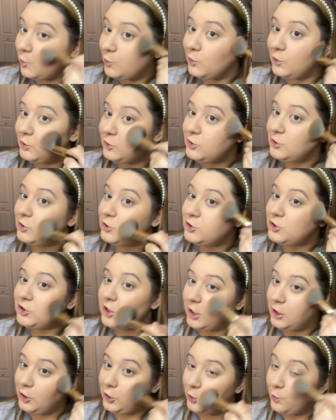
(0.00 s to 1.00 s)
into the
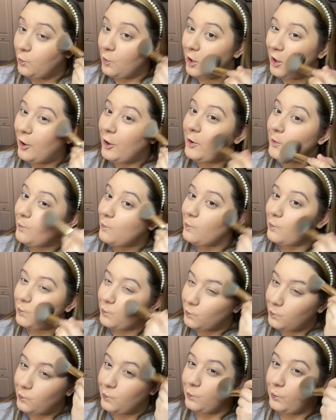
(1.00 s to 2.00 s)
shade you want,
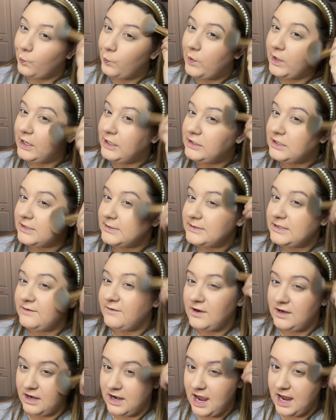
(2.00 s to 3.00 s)
but it does leave
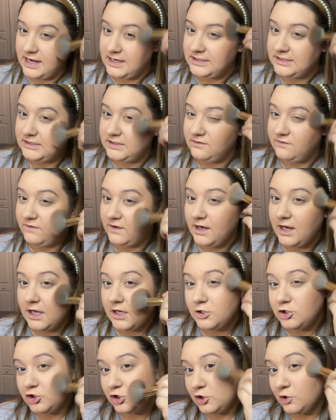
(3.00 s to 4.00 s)
a nice
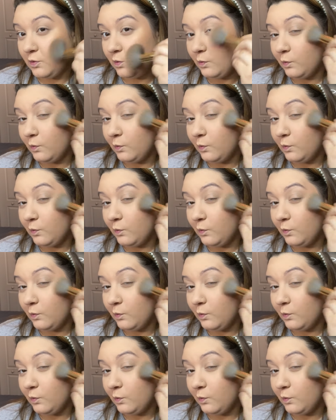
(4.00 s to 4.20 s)
finish.